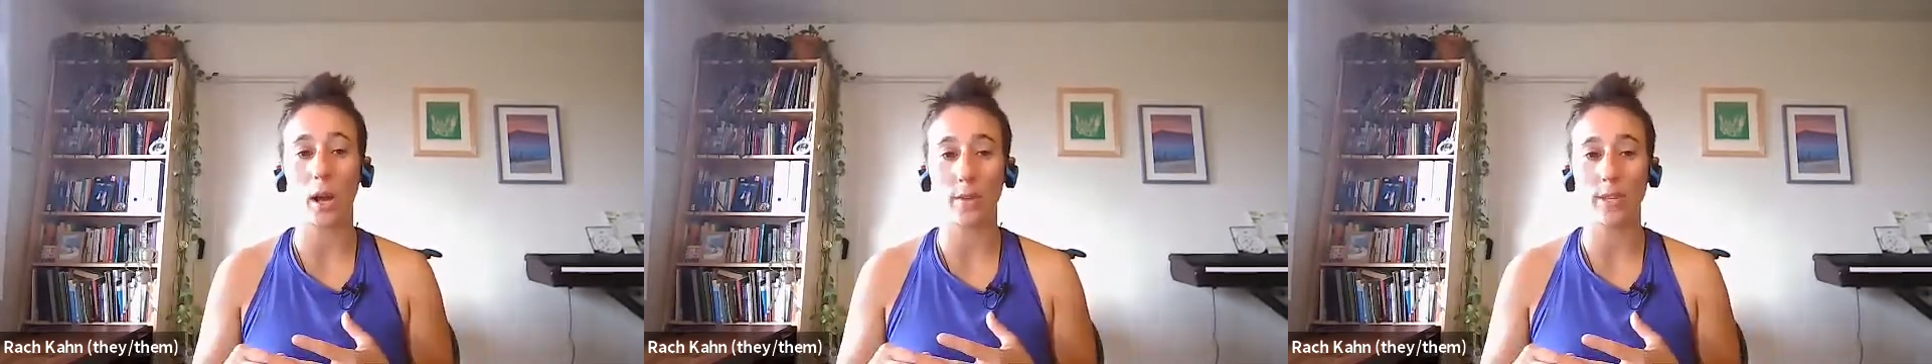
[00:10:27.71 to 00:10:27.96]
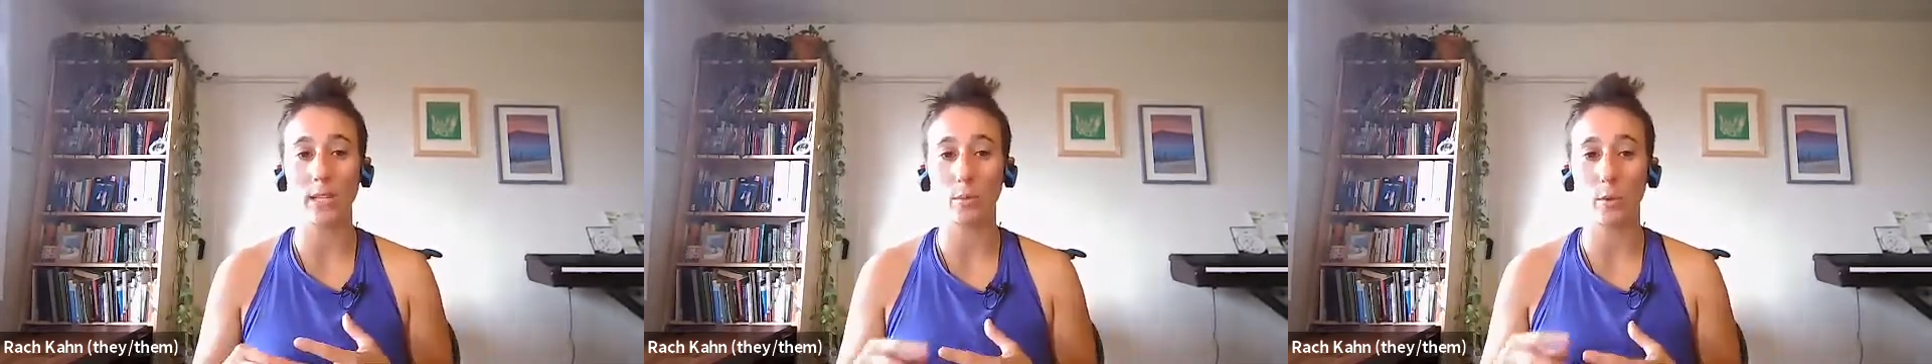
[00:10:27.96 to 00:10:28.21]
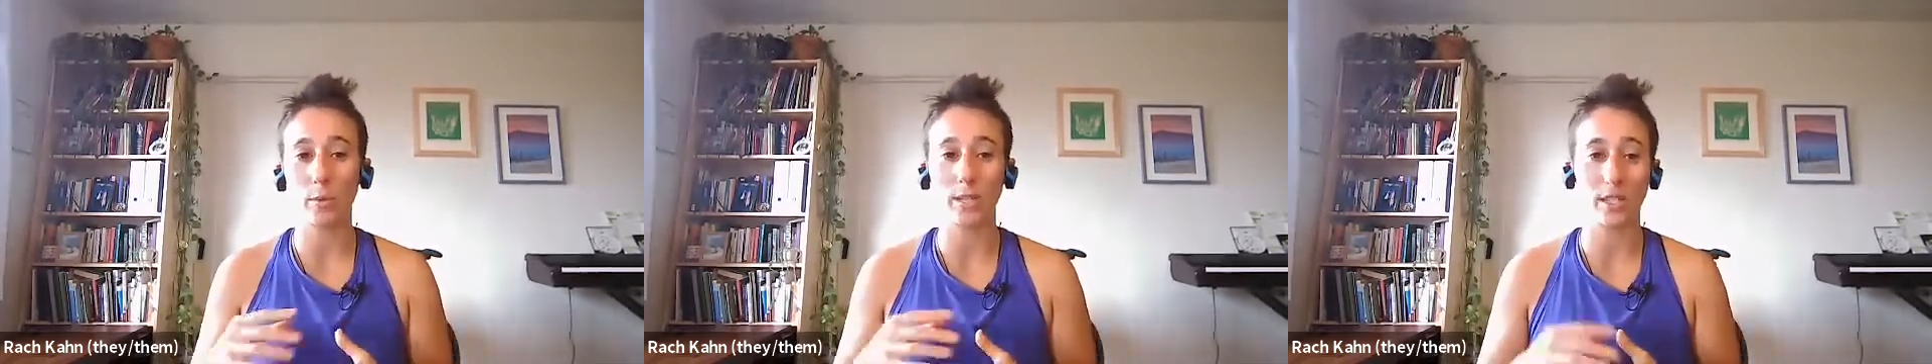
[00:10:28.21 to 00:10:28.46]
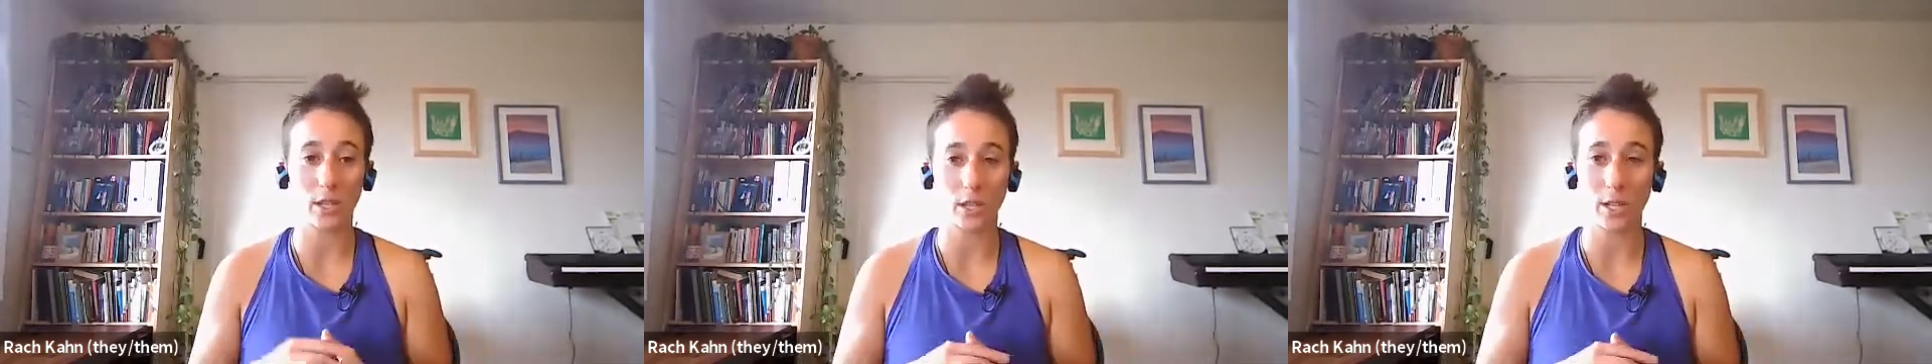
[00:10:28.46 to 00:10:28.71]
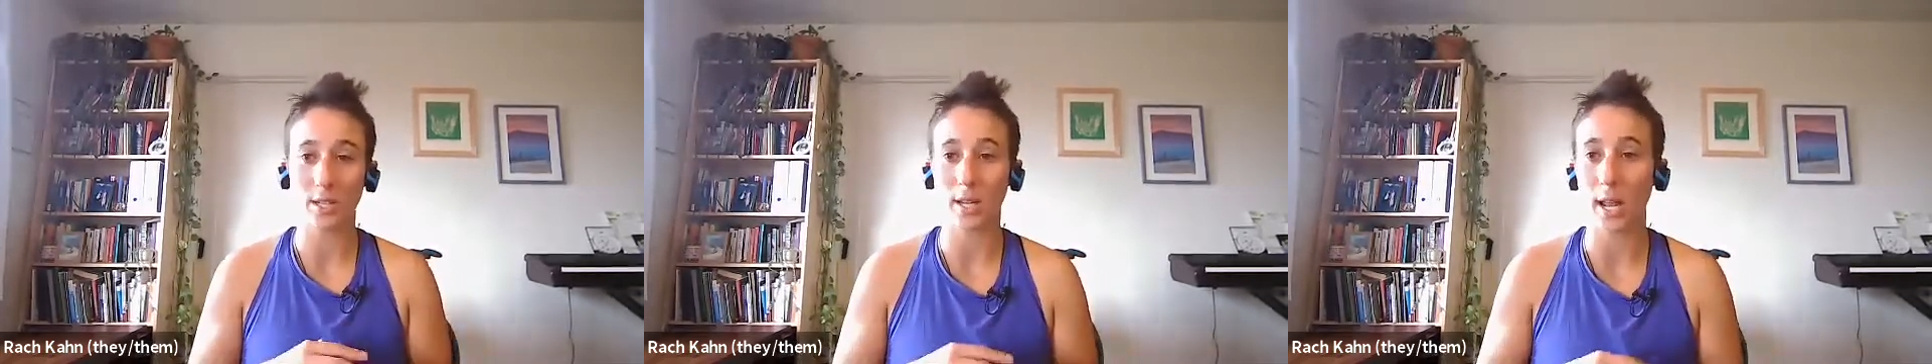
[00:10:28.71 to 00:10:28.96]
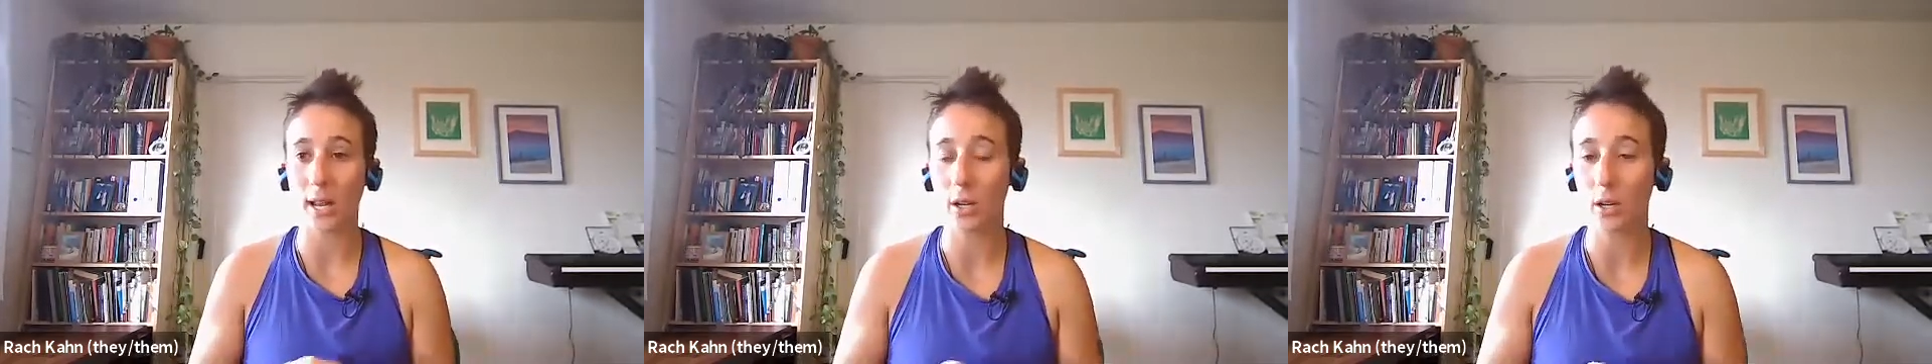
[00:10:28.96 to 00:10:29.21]
of these movement sessions
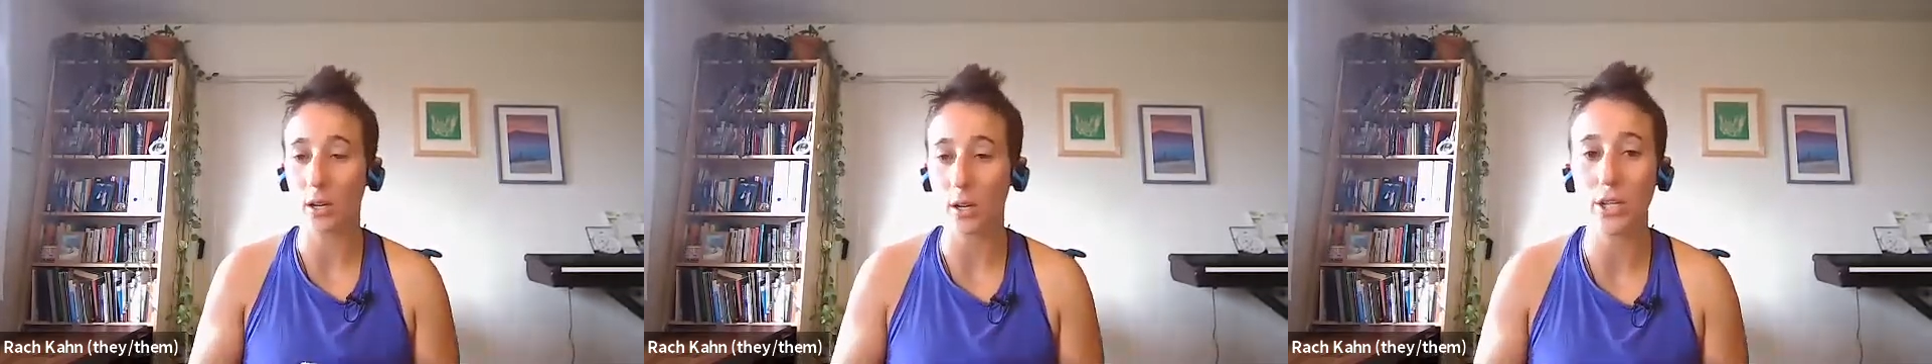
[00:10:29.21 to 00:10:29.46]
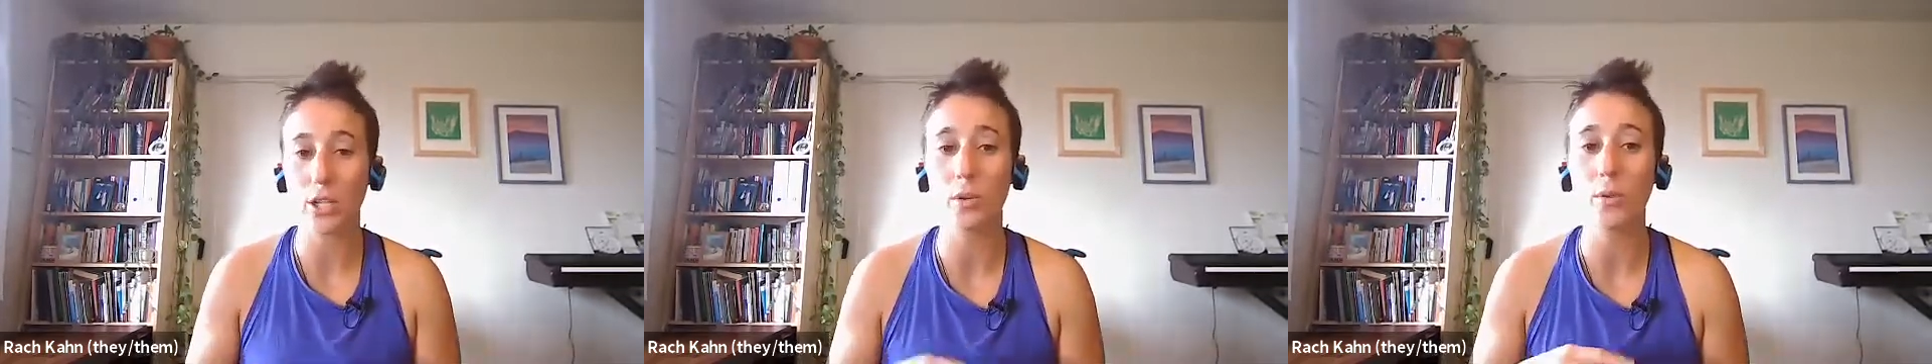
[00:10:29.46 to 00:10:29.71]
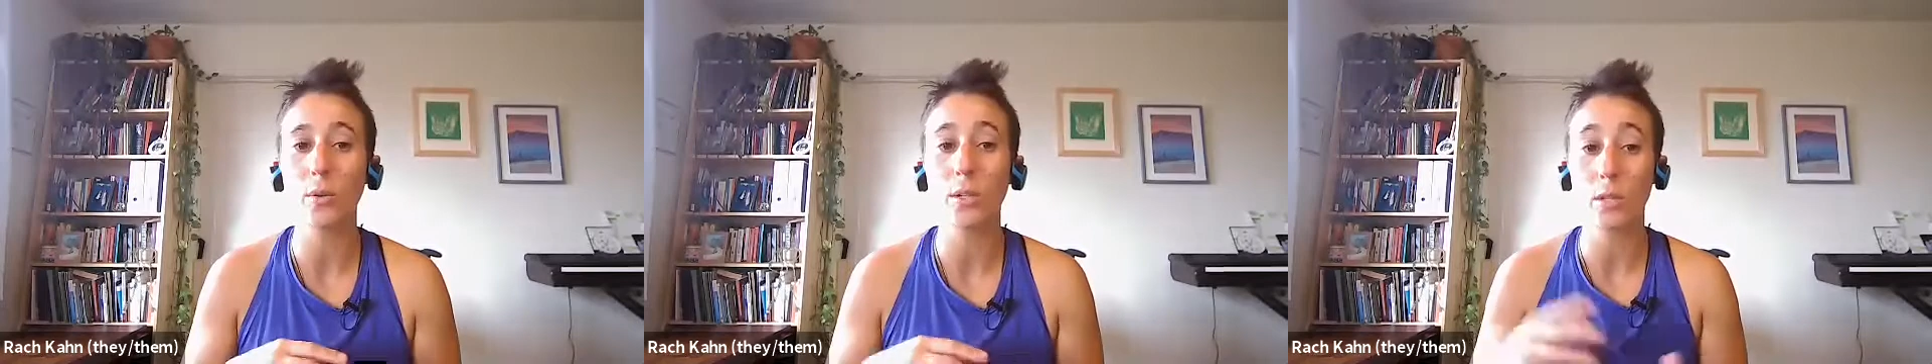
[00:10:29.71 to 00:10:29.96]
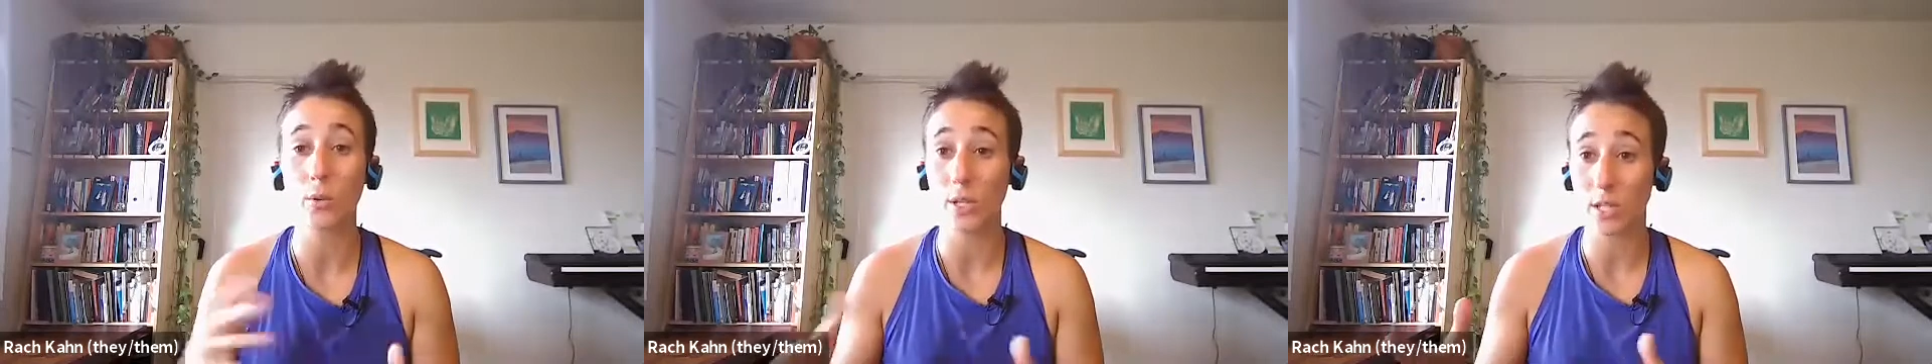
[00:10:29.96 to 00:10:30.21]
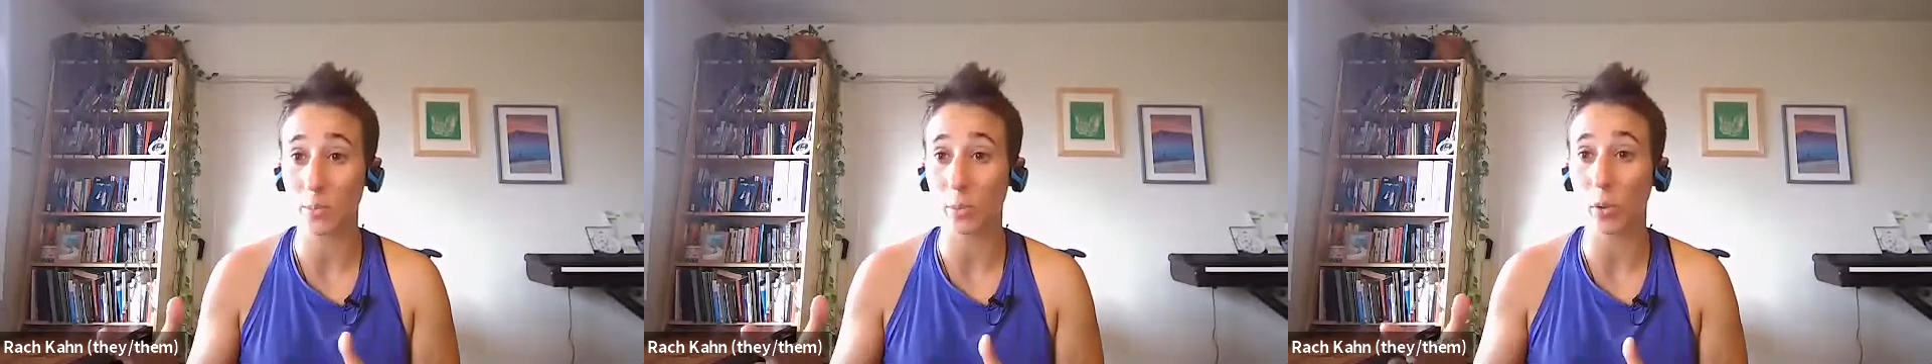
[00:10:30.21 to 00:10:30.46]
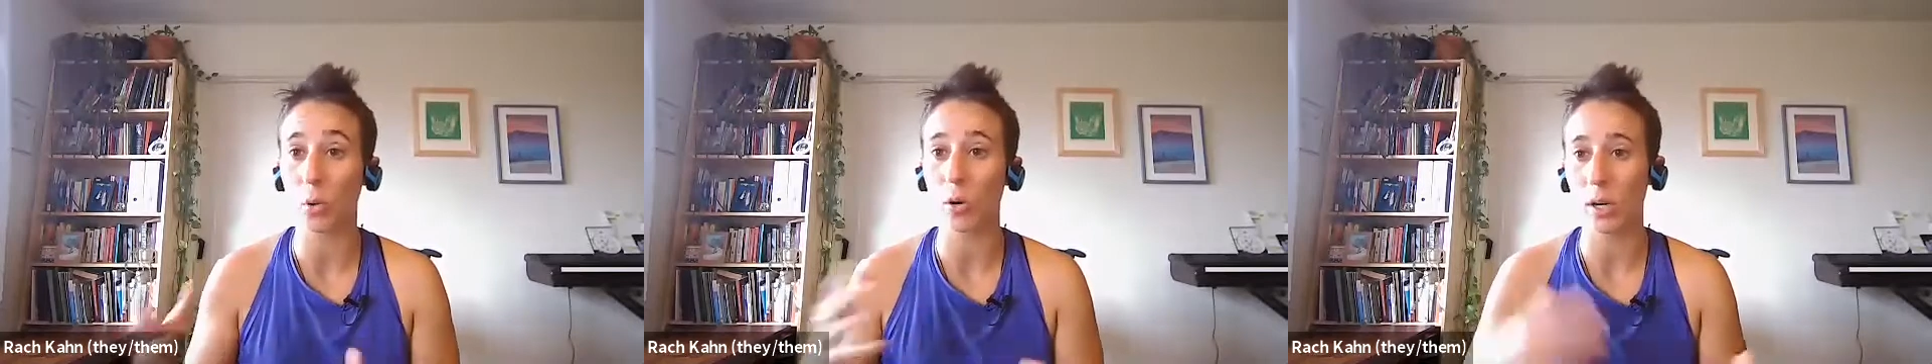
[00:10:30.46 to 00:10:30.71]
that I encourage you to
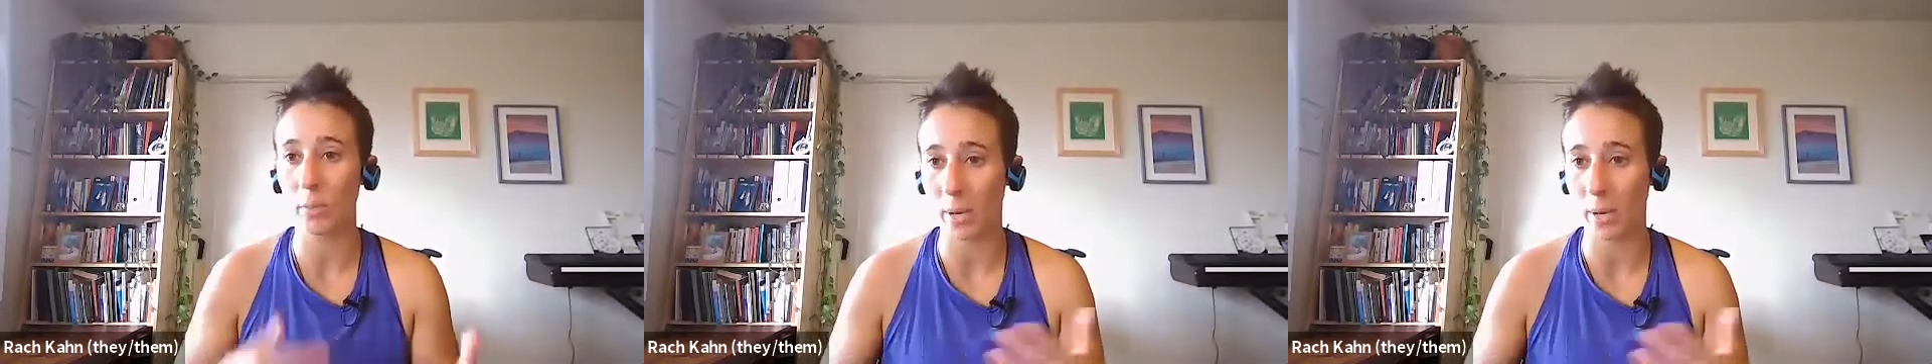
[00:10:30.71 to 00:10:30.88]
explore,